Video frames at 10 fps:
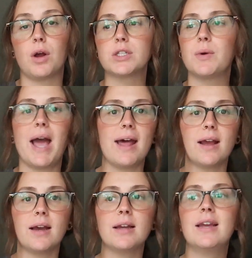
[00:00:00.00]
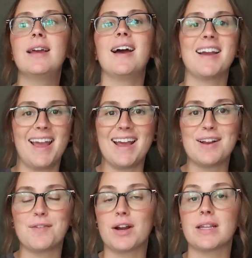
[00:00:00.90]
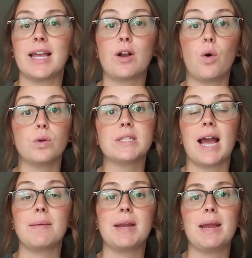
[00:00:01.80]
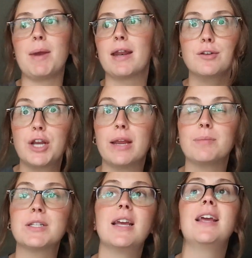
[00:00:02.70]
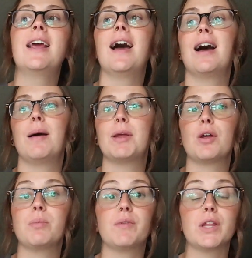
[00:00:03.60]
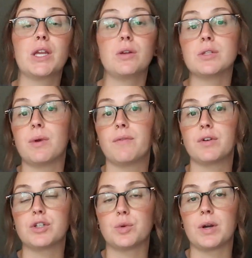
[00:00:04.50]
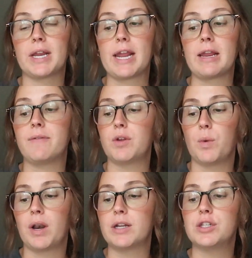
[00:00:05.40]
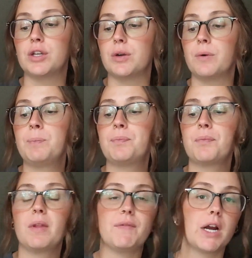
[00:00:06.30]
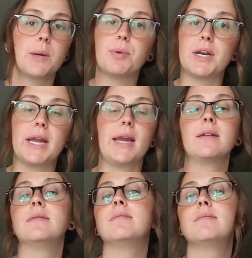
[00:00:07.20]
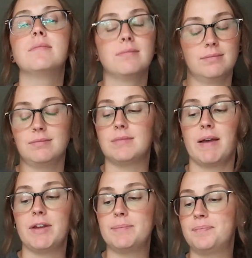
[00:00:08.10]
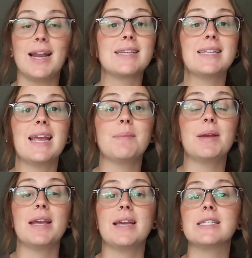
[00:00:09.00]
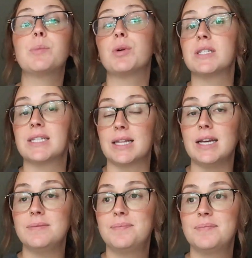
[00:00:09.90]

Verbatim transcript: Also Etta, again a very like old time name, Etta James. Um, I thought would be really cute as well for a shortening if you wanted to. Very pretty, love it. Next name is Priscilla.